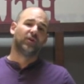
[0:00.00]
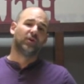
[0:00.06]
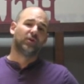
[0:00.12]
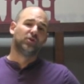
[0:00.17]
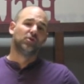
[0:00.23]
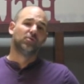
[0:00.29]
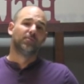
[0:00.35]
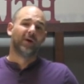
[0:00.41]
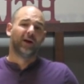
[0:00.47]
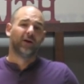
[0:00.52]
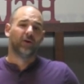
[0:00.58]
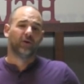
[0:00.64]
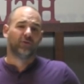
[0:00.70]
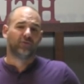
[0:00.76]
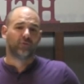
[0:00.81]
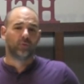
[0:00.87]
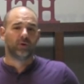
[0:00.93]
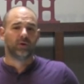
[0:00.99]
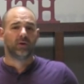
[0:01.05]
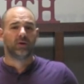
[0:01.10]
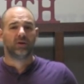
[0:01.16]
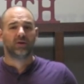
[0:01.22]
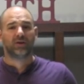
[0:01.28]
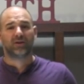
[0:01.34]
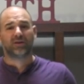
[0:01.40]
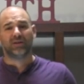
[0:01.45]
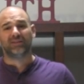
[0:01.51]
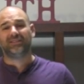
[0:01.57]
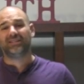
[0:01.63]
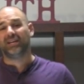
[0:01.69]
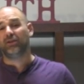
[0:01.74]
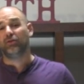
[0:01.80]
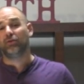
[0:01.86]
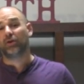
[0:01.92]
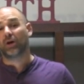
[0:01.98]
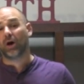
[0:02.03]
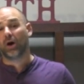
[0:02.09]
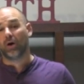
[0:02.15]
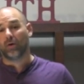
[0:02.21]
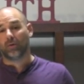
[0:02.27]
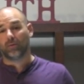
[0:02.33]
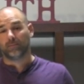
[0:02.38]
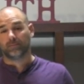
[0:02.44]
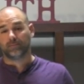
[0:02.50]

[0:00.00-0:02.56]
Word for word: your marriage would continue to go.